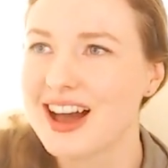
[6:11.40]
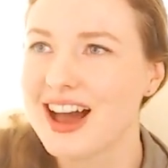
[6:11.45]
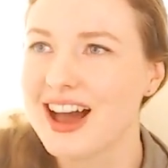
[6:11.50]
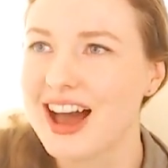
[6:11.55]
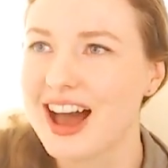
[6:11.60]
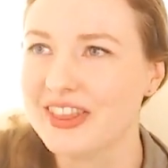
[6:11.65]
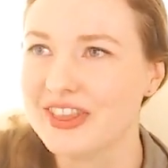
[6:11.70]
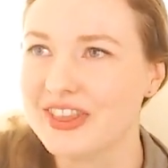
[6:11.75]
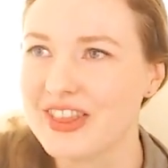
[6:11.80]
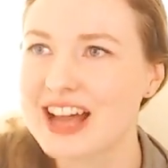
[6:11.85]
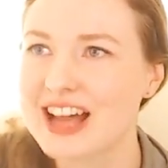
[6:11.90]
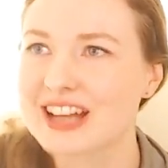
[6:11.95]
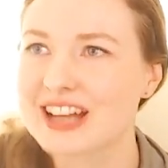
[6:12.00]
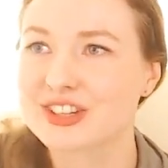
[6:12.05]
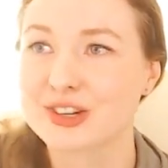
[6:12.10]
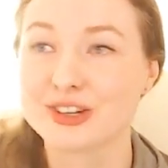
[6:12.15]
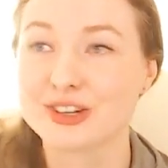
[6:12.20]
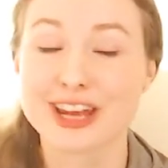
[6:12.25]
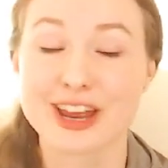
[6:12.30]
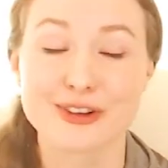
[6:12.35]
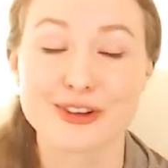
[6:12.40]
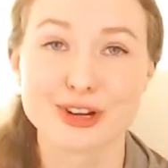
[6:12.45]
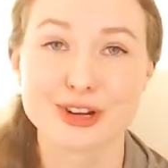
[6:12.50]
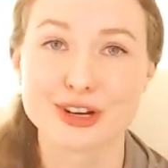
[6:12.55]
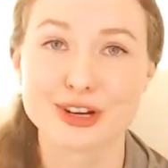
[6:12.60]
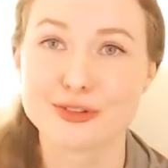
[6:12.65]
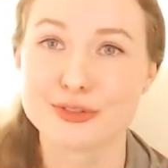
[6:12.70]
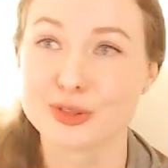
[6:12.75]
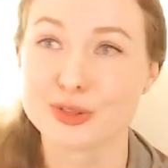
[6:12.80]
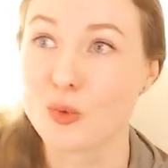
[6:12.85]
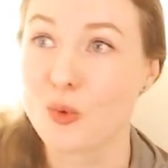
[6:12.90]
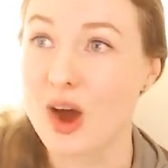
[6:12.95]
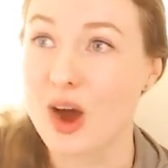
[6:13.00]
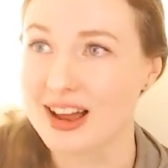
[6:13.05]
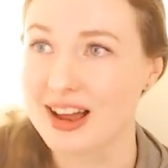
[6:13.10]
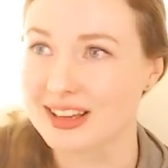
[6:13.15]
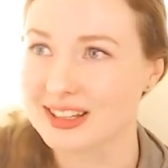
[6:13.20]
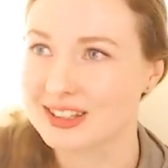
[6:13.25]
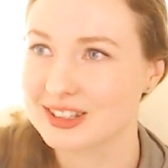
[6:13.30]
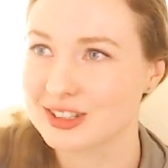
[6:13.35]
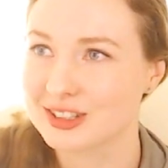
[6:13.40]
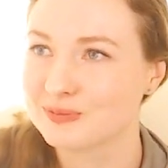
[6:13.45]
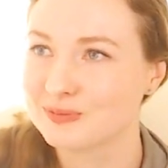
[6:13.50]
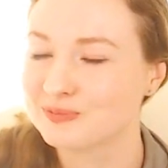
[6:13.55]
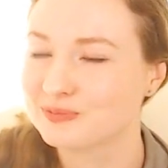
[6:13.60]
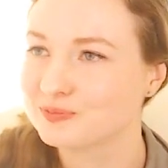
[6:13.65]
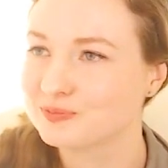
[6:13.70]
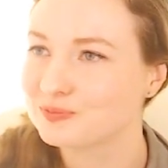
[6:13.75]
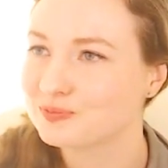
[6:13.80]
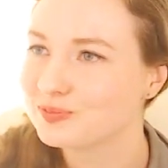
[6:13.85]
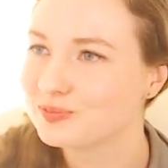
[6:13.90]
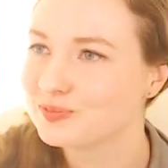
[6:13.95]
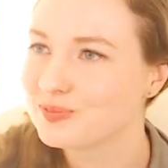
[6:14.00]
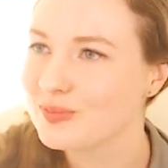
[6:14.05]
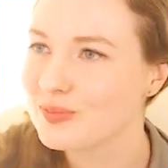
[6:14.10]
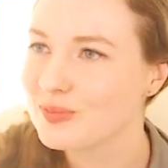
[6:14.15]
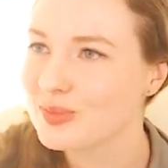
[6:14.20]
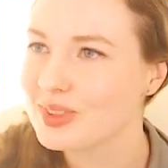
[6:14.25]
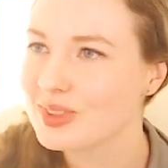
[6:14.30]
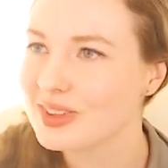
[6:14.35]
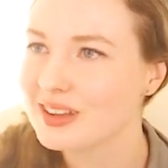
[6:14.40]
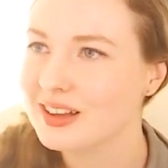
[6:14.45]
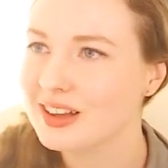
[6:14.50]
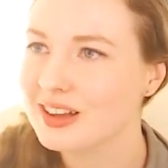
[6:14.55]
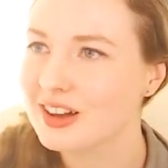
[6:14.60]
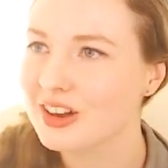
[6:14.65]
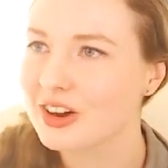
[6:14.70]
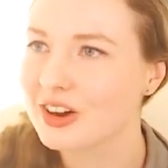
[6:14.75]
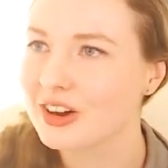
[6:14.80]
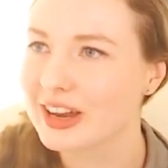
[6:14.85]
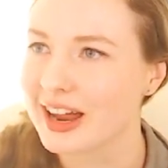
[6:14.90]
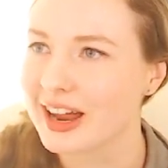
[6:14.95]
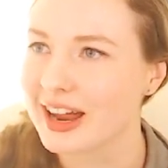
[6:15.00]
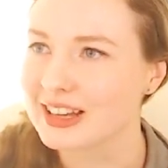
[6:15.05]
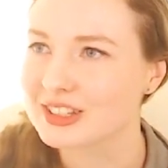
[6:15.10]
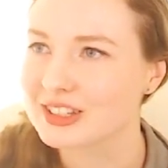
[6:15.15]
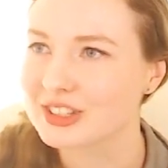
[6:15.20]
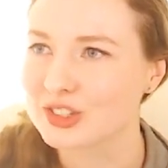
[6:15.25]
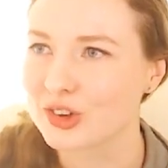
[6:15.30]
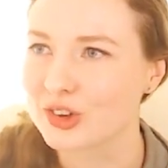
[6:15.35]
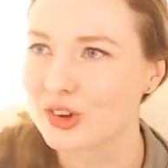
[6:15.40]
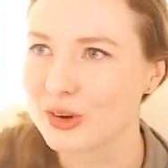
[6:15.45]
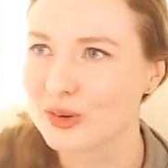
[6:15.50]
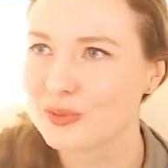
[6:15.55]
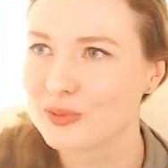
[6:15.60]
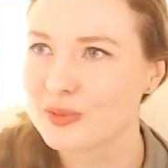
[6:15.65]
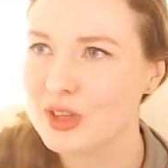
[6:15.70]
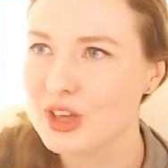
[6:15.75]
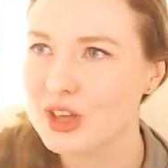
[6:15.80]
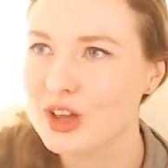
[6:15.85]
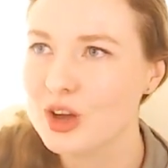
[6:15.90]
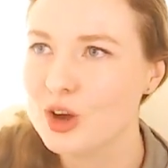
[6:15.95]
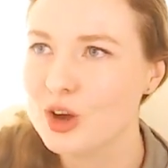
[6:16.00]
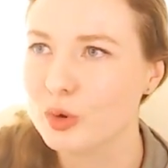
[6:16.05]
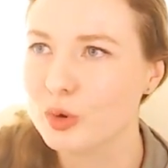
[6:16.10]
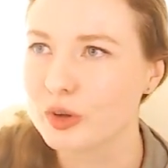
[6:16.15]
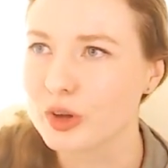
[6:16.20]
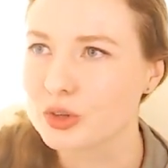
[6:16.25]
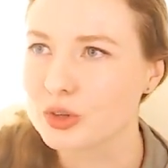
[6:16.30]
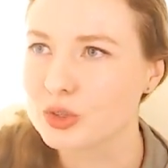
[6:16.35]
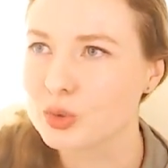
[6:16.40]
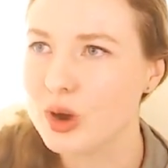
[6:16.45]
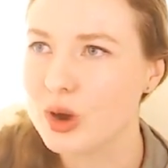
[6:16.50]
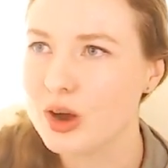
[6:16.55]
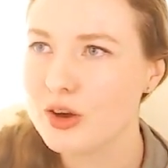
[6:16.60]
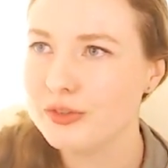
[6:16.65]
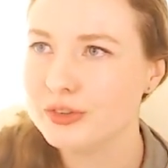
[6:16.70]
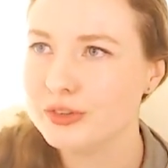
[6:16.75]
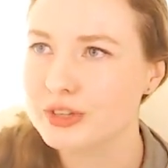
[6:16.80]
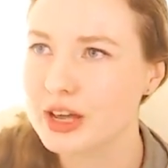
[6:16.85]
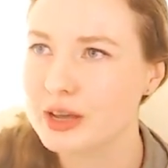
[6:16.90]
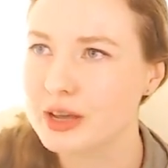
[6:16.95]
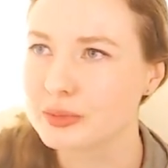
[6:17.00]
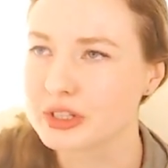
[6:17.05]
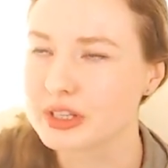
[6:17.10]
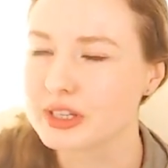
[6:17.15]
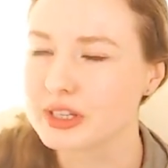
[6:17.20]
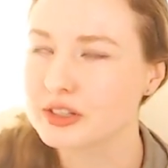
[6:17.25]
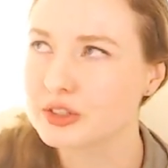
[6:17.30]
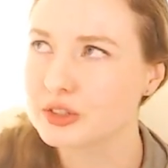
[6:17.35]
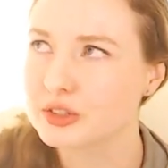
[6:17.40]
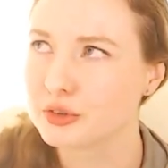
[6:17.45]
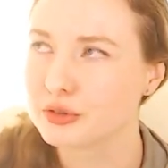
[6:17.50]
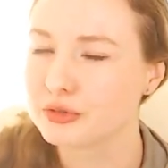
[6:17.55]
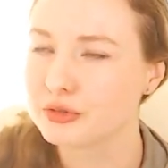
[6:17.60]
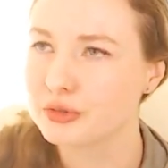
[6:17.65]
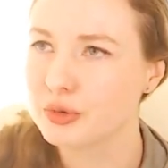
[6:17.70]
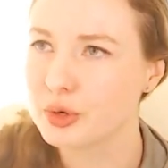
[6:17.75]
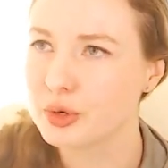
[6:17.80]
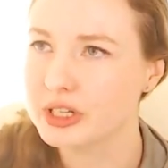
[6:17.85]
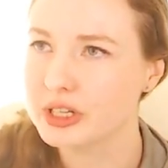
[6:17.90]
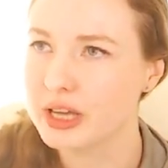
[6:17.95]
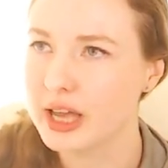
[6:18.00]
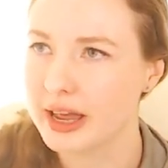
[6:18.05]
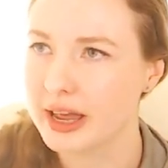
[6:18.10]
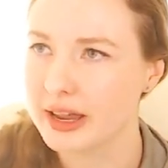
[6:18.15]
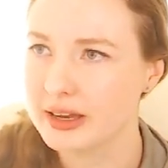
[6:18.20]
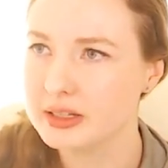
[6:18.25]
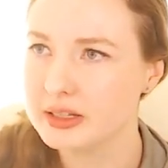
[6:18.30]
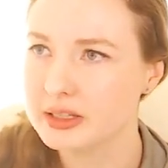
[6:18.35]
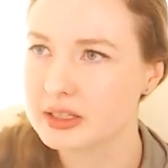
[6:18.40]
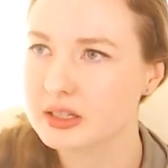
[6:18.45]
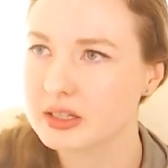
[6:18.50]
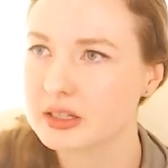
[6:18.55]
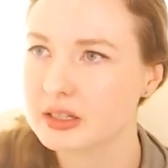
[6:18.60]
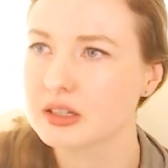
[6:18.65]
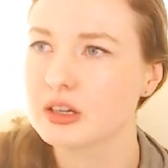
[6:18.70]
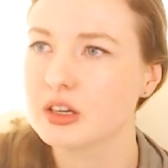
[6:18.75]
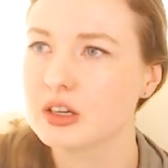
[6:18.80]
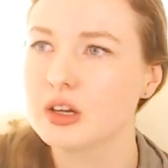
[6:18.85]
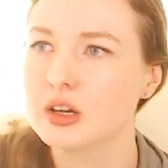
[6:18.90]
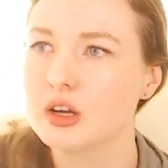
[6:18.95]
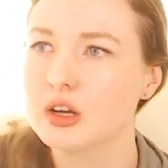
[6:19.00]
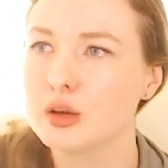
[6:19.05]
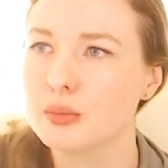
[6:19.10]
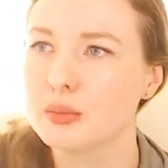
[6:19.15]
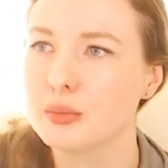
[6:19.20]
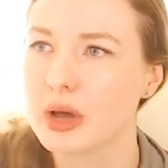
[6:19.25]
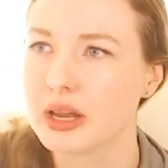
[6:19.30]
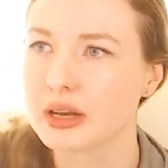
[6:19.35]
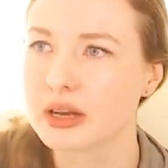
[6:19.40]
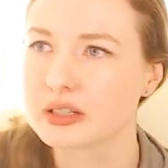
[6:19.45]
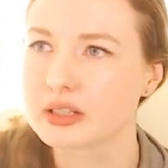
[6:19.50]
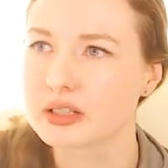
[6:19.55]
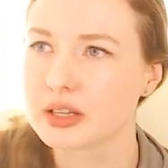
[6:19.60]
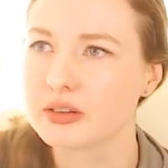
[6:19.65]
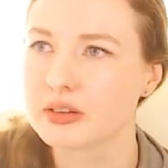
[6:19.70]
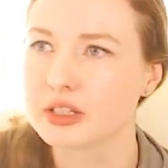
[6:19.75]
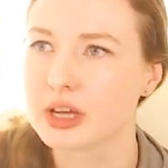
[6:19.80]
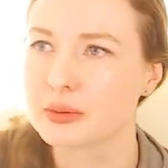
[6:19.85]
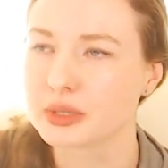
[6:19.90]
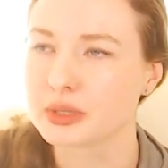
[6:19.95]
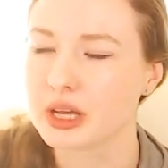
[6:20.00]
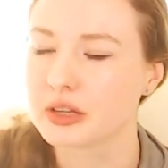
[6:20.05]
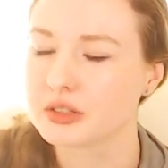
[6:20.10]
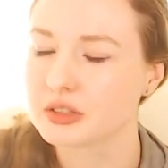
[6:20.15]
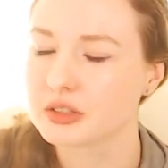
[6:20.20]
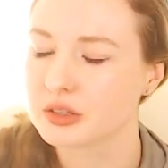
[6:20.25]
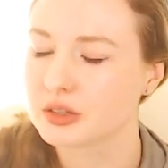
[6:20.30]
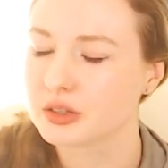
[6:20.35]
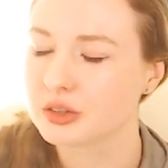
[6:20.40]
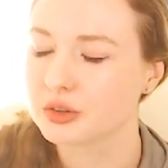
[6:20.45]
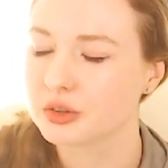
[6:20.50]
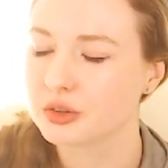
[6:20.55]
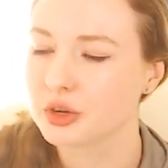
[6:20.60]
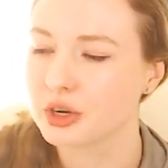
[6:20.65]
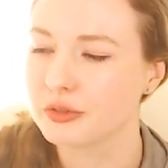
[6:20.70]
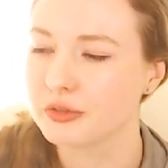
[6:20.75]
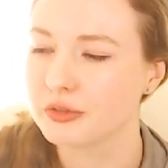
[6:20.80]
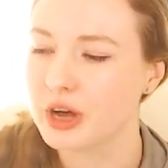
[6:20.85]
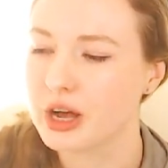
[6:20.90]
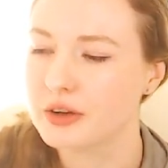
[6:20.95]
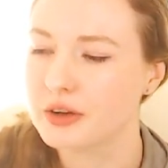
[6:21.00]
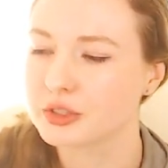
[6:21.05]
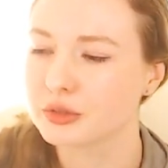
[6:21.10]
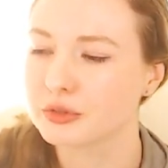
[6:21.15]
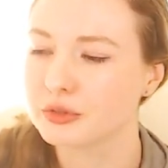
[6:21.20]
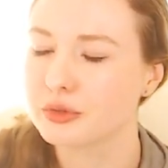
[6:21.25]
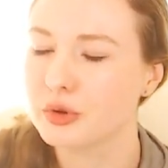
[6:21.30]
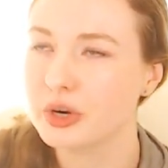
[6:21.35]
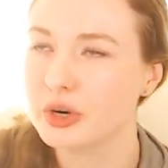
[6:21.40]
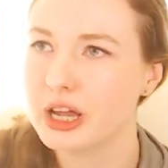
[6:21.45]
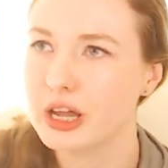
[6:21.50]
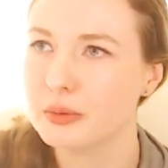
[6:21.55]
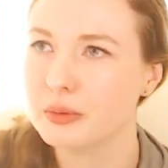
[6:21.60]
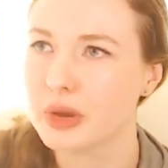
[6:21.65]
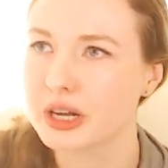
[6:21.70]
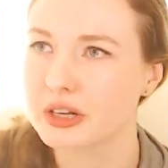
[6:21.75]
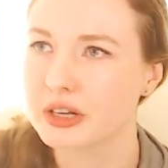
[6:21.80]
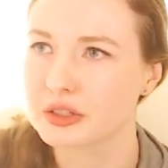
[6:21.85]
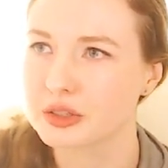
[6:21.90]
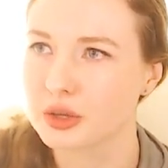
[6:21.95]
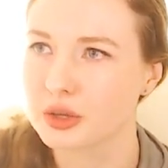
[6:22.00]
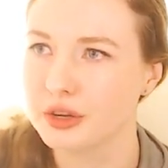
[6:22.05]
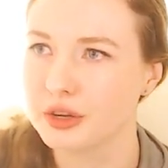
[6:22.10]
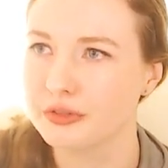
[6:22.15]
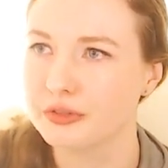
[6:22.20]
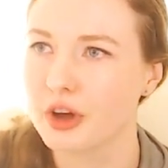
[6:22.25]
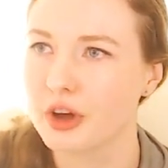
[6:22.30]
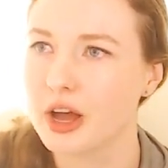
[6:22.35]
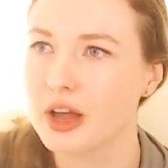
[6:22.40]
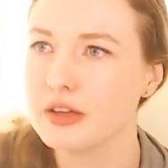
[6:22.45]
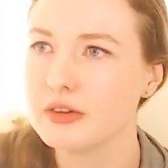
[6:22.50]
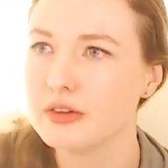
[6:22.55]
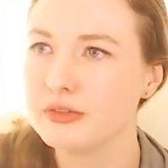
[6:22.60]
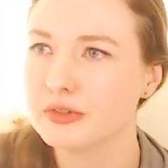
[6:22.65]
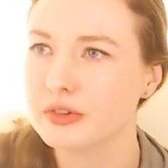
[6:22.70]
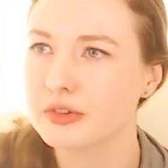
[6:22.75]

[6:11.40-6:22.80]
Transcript: And that should get rid of the y's. Okay, so we got 12 times this, so 48, minus 7 times that, so 35. So 48 minus 35